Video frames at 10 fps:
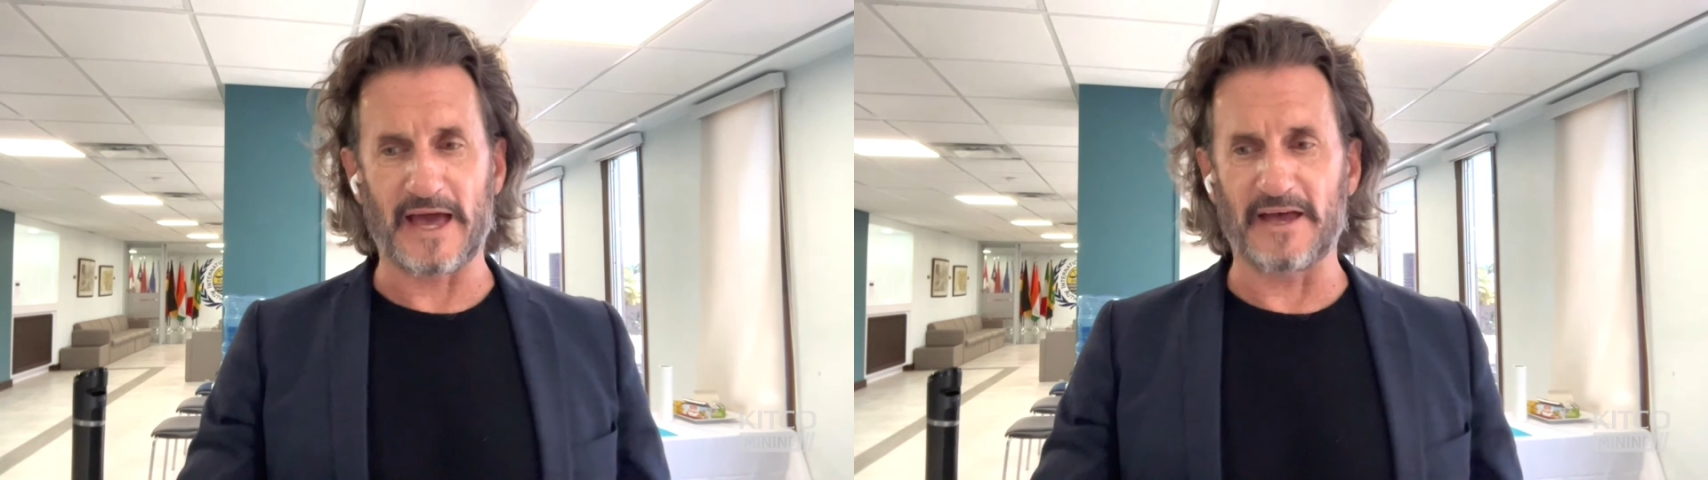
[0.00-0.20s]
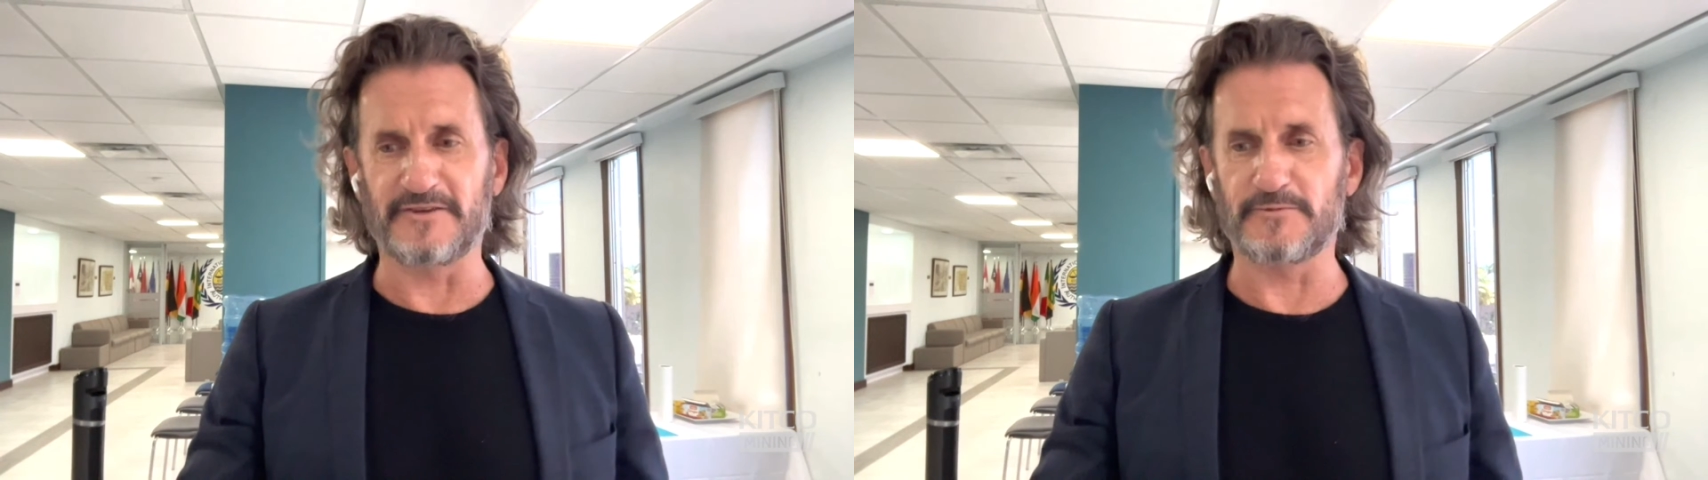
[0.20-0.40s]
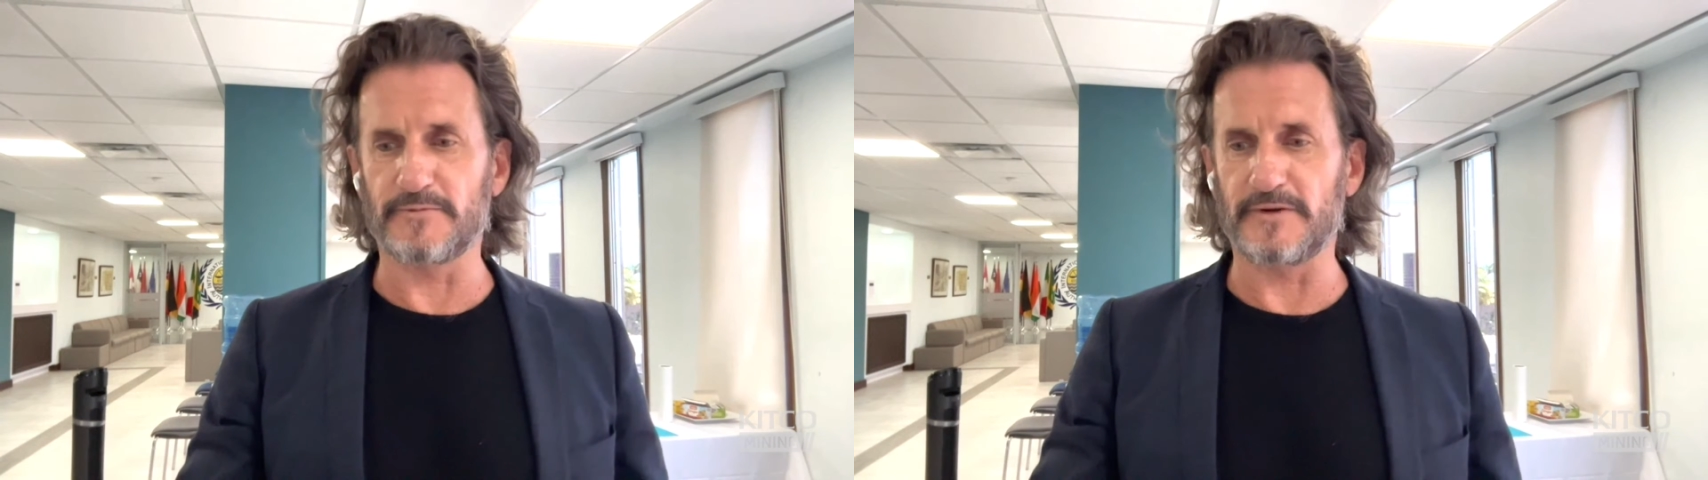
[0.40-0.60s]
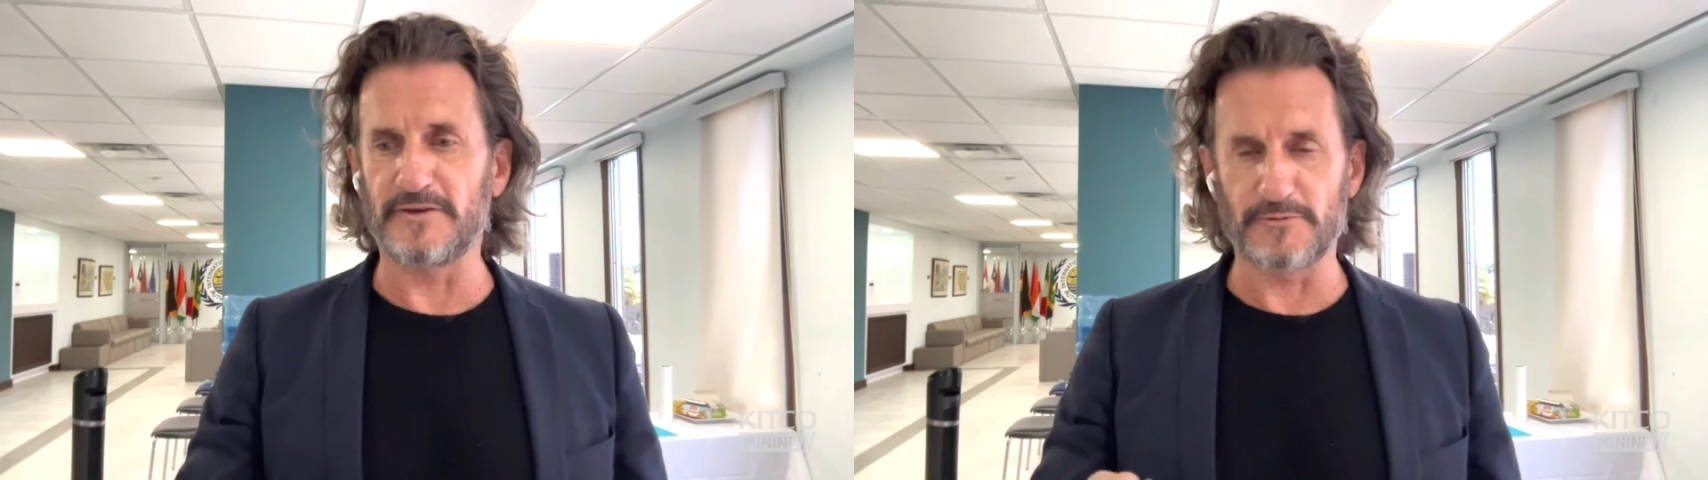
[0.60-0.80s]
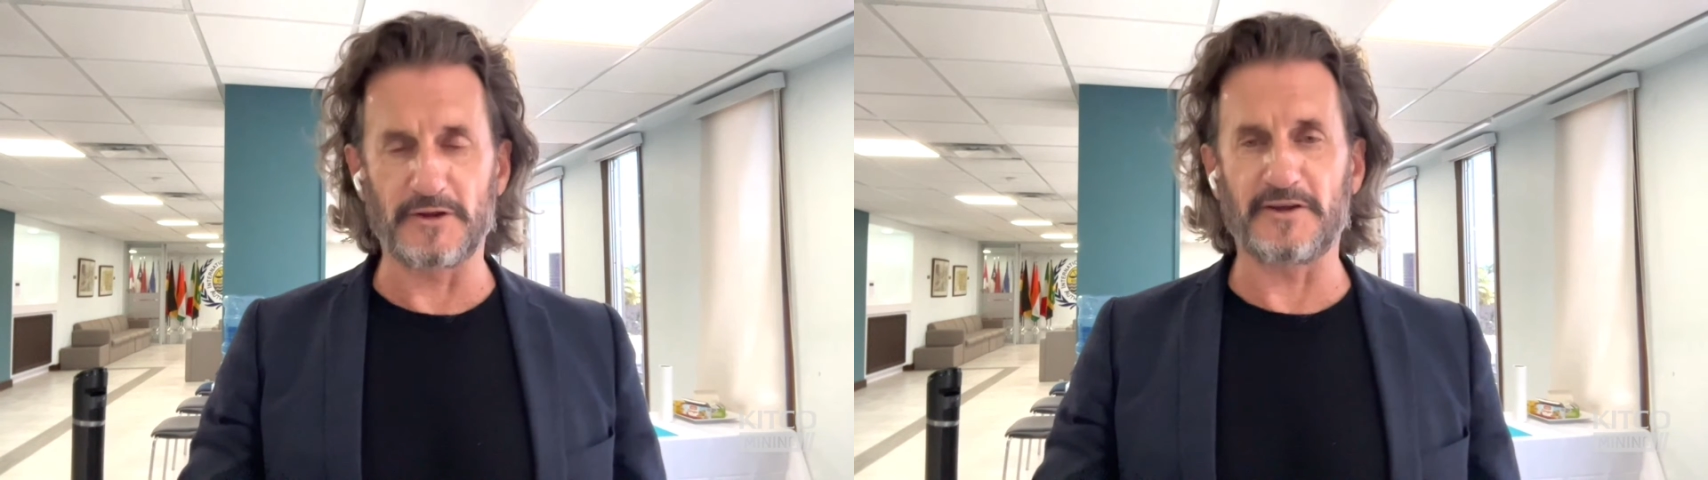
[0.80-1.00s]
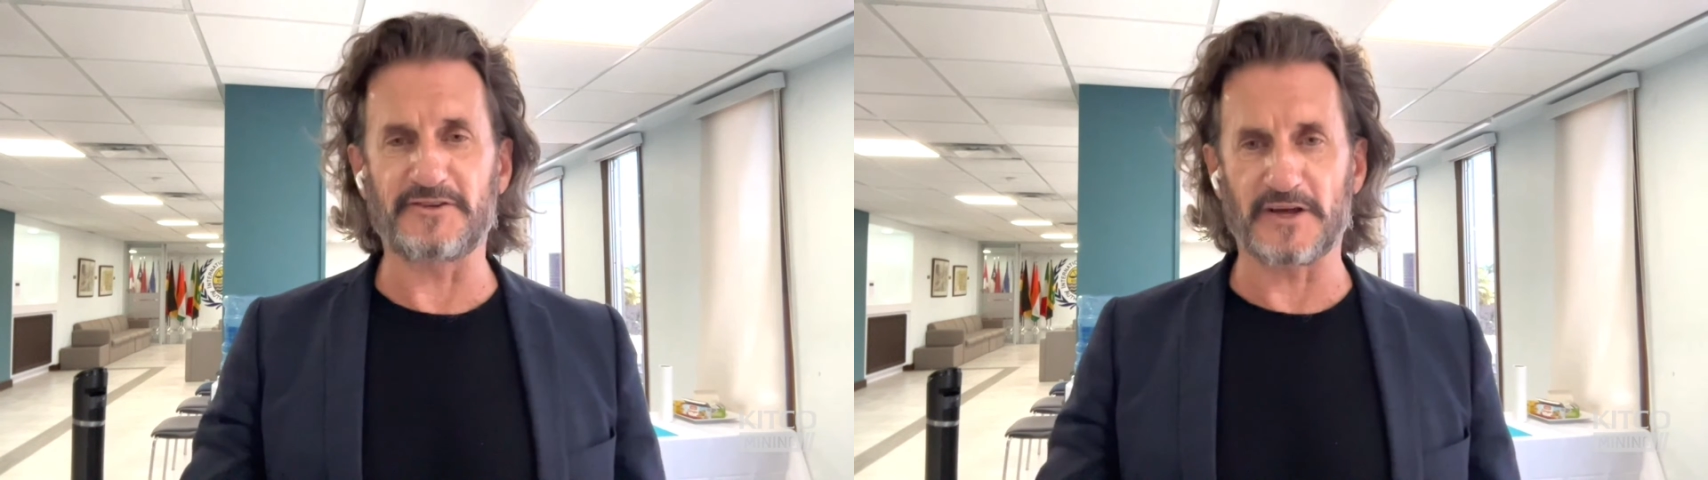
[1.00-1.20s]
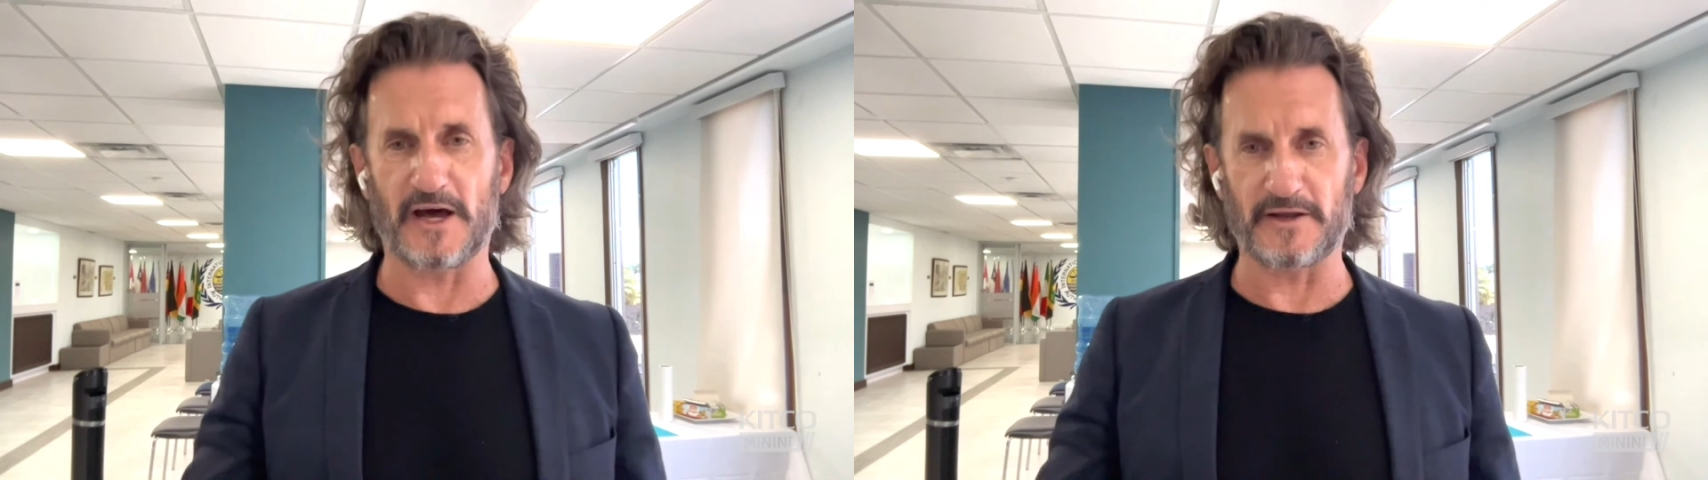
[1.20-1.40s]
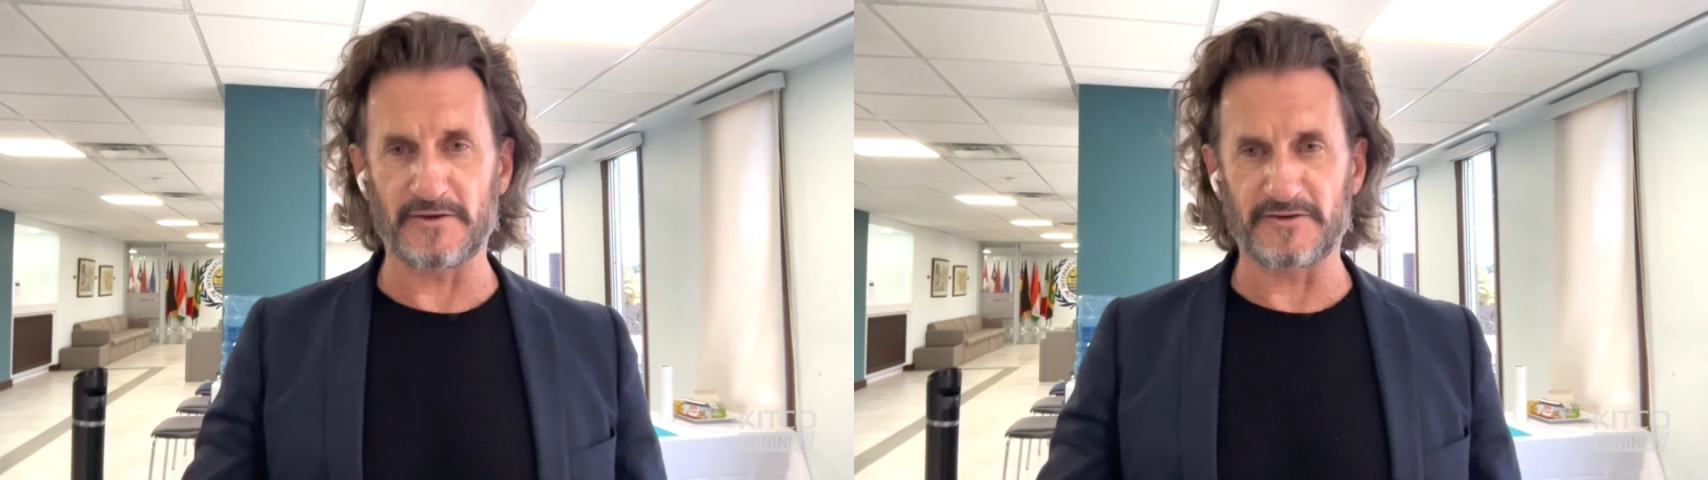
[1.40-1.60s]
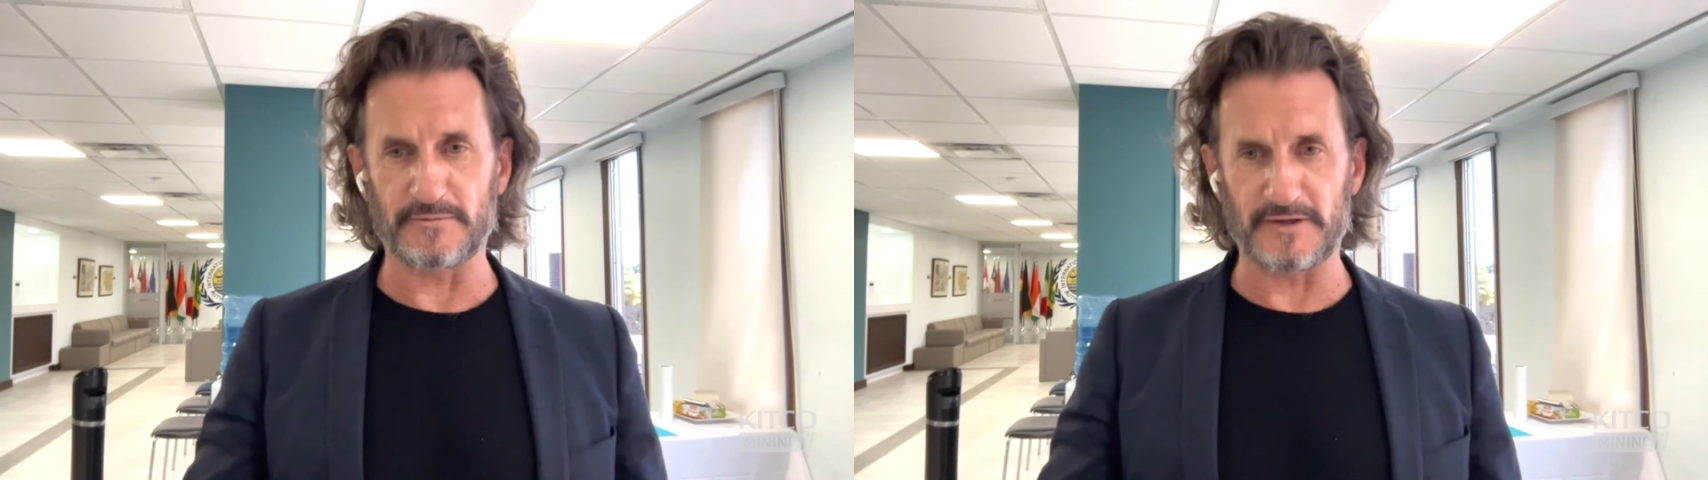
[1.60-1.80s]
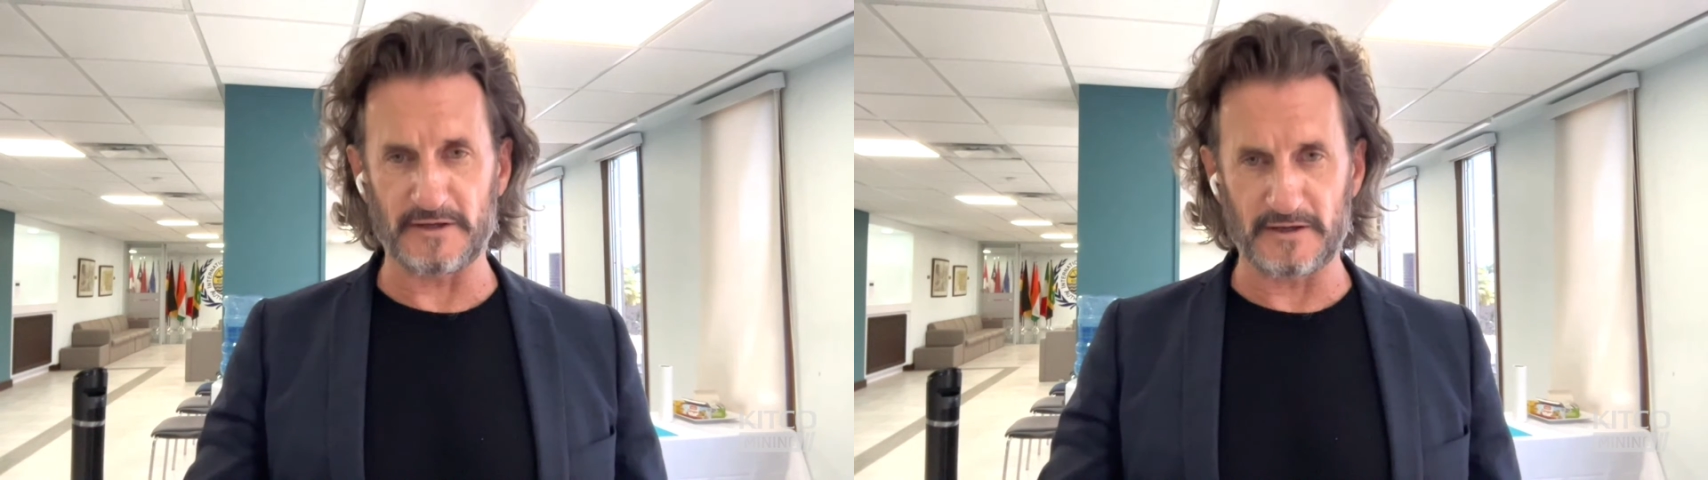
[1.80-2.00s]
is really starting
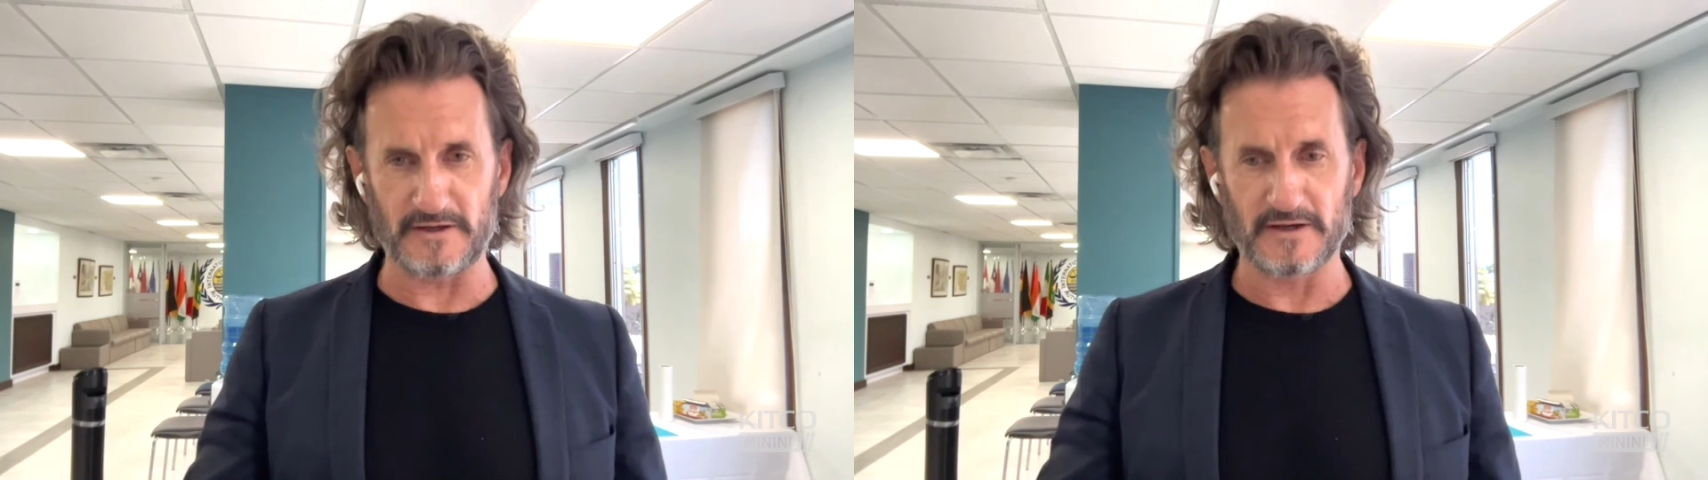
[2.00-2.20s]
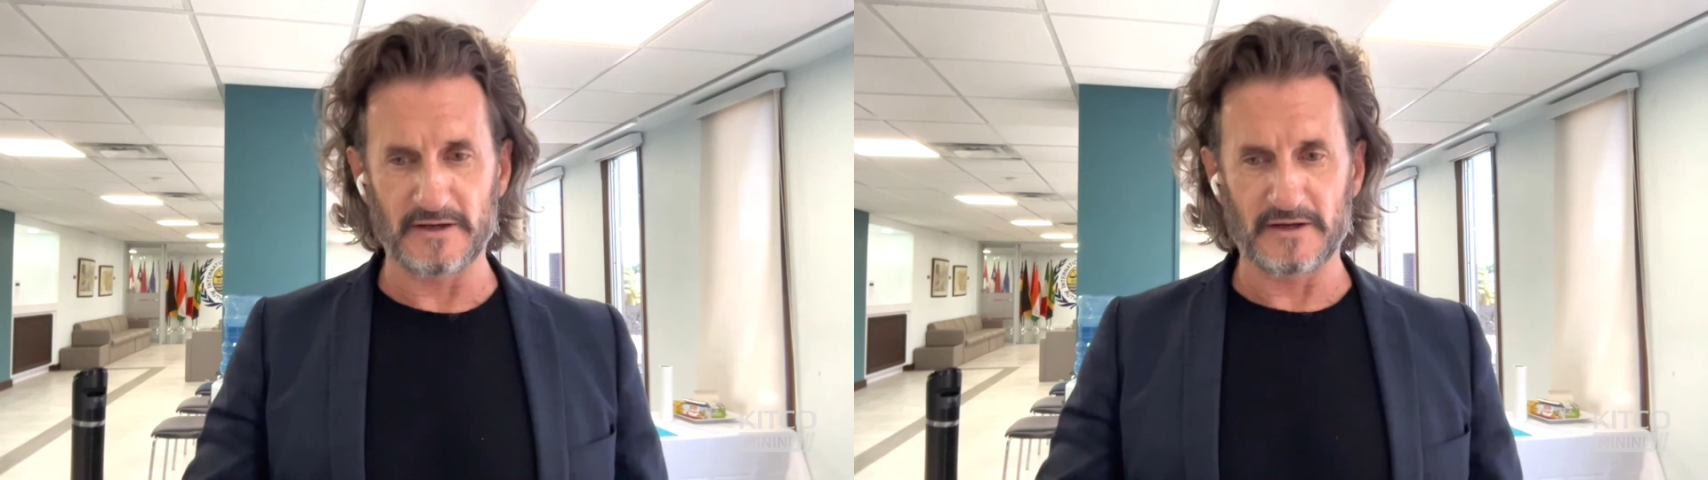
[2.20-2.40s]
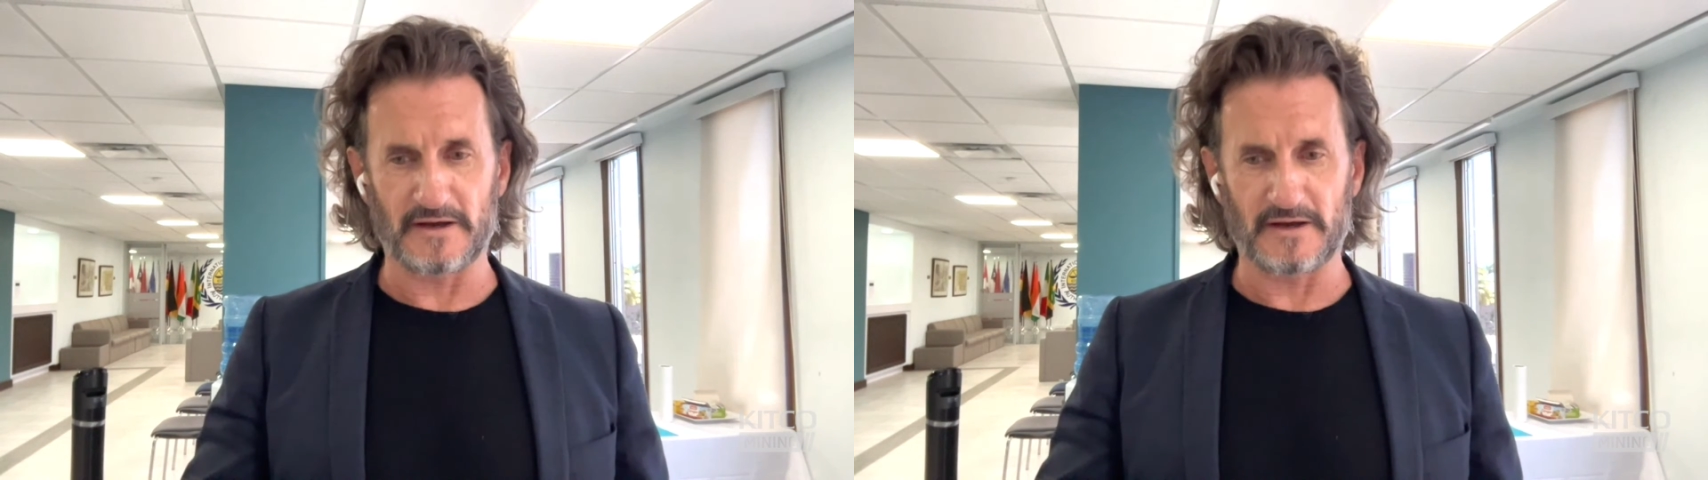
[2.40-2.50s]
to be